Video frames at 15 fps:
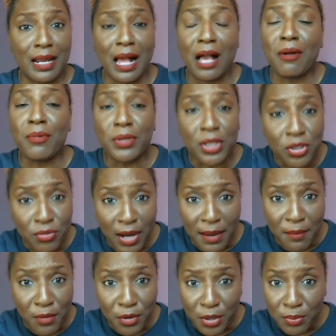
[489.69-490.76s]
I want to try
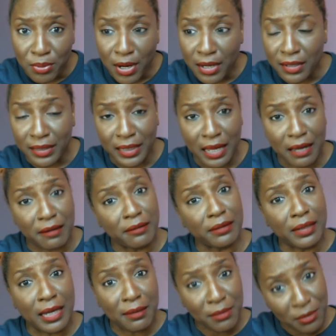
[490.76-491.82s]
more product out.
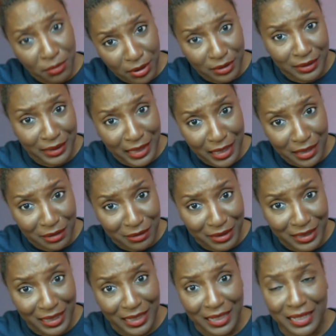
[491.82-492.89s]
Can we work together
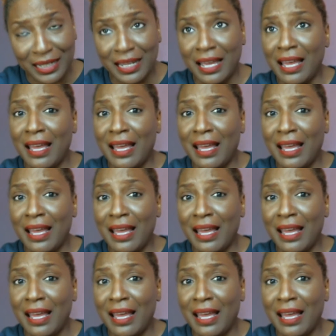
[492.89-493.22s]
again?